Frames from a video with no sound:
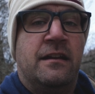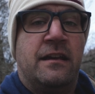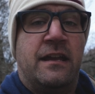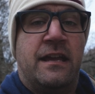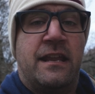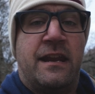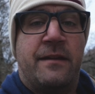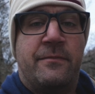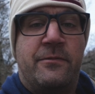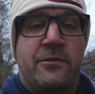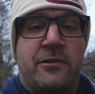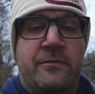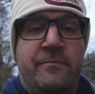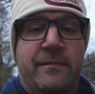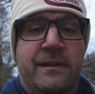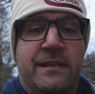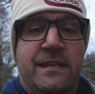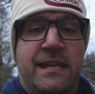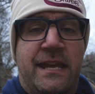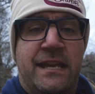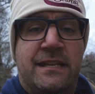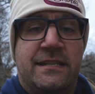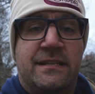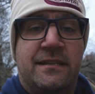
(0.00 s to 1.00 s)
And I'm going to be
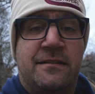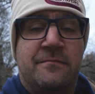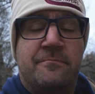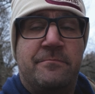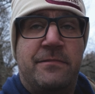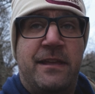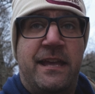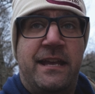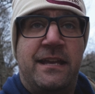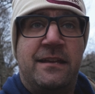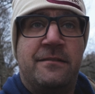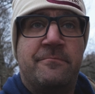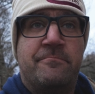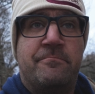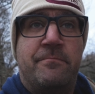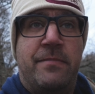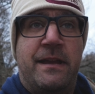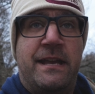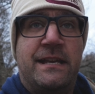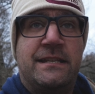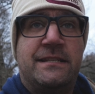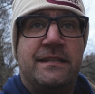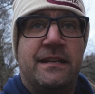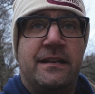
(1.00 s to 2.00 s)
taking
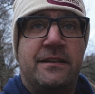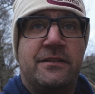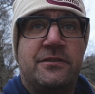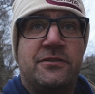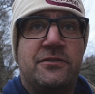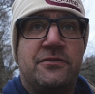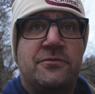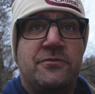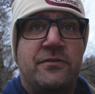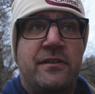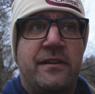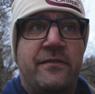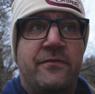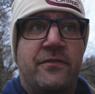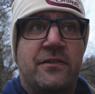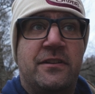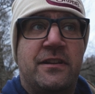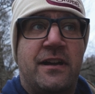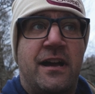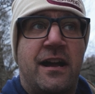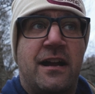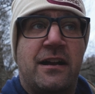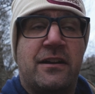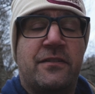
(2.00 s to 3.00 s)
basic street
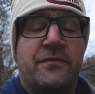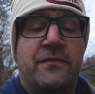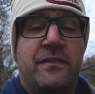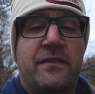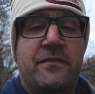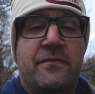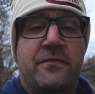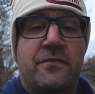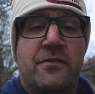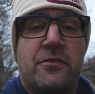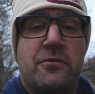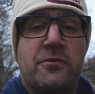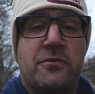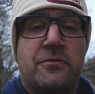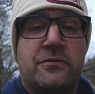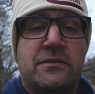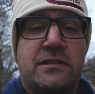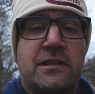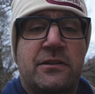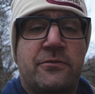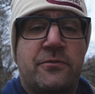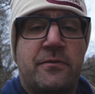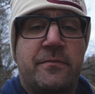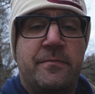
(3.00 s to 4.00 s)
photography photos
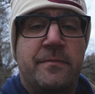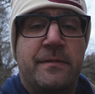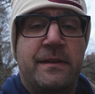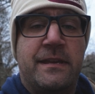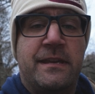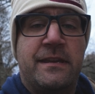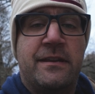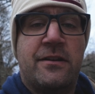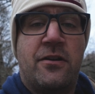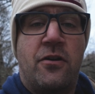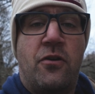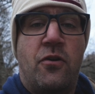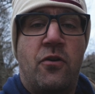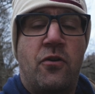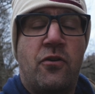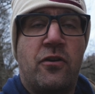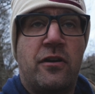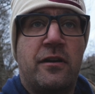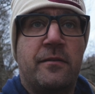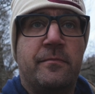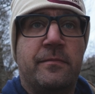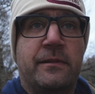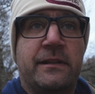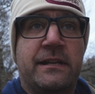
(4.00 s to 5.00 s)
that would be
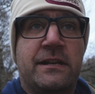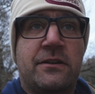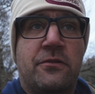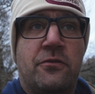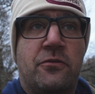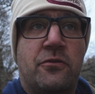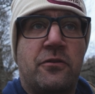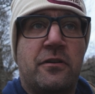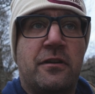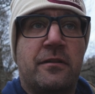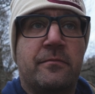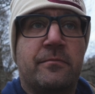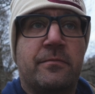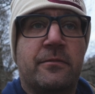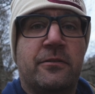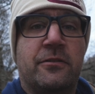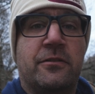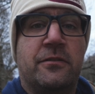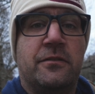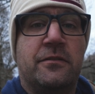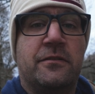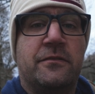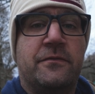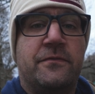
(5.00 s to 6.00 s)
horribly
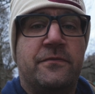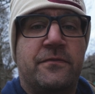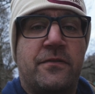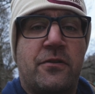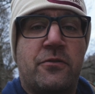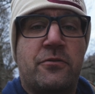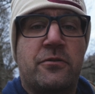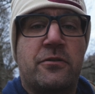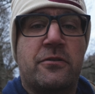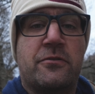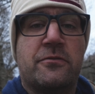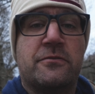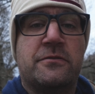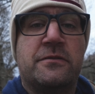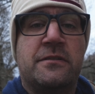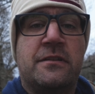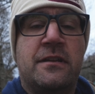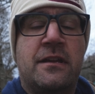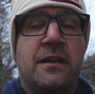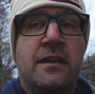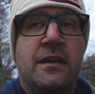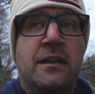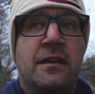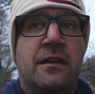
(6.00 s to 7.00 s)
horrible photos
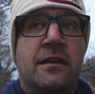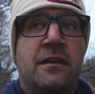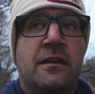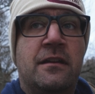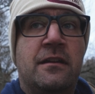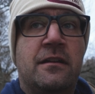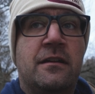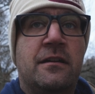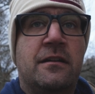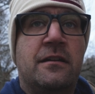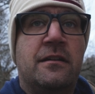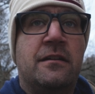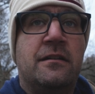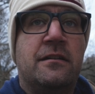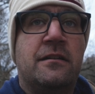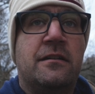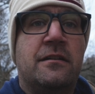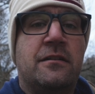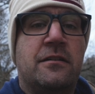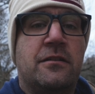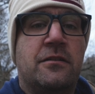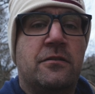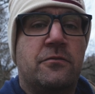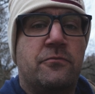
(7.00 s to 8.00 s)

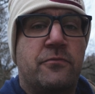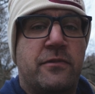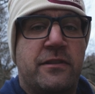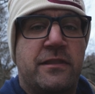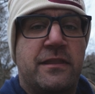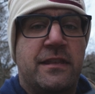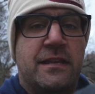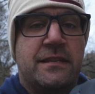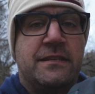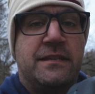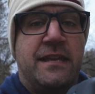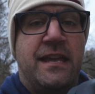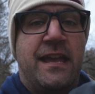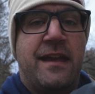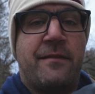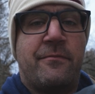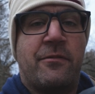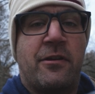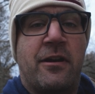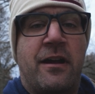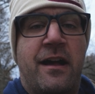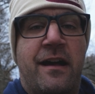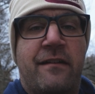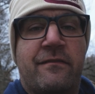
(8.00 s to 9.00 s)
with this
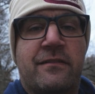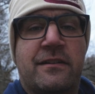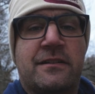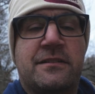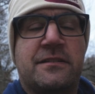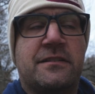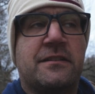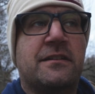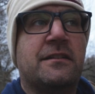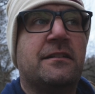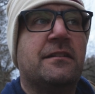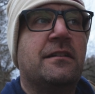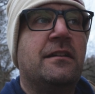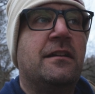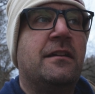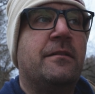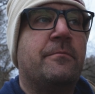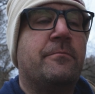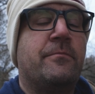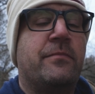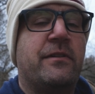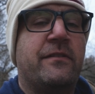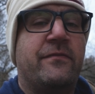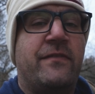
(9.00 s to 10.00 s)
camera, obviously.
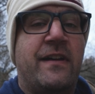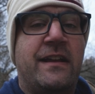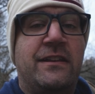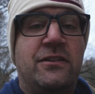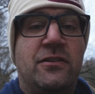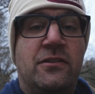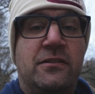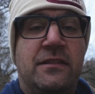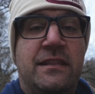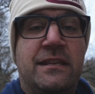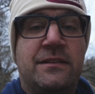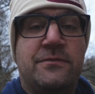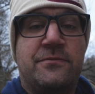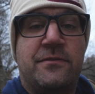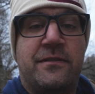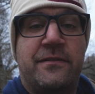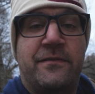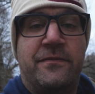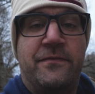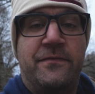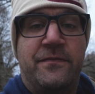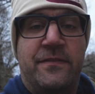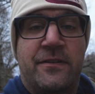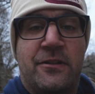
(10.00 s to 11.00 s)
But if I took these with a
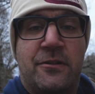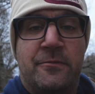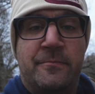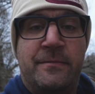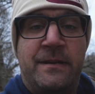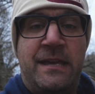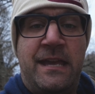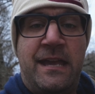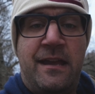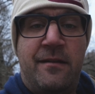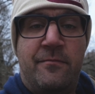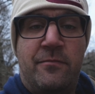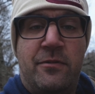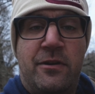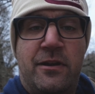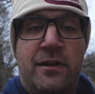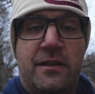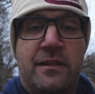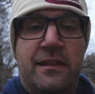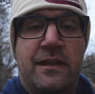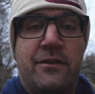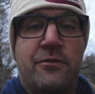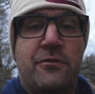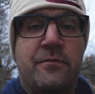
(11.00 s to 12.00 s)
film
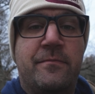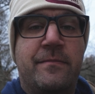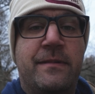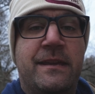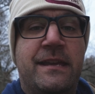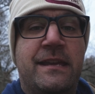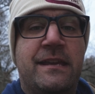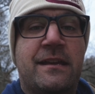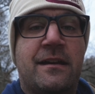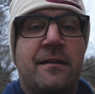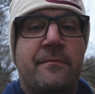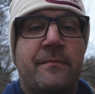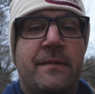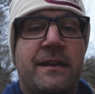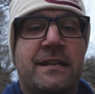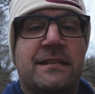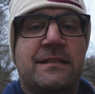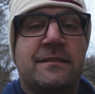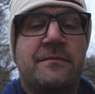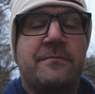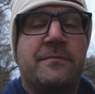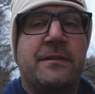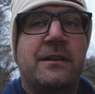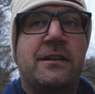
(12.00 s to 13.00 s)
camera, they would be
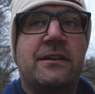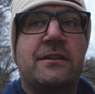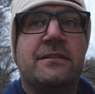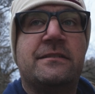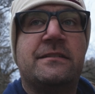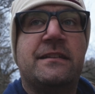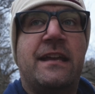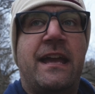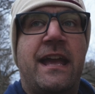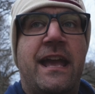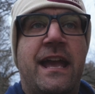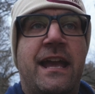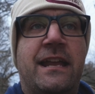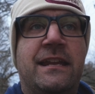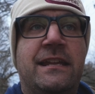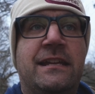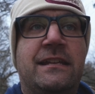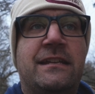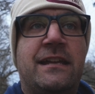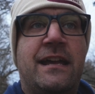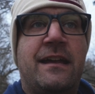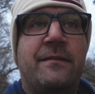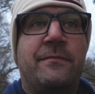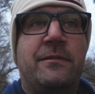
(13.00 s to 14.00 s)
amazing, because
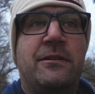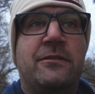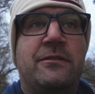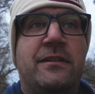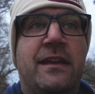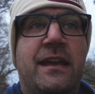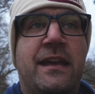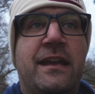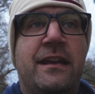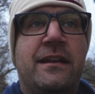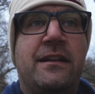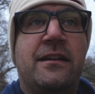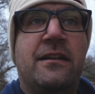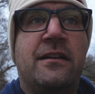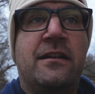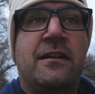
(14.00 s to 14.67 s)
anytime you take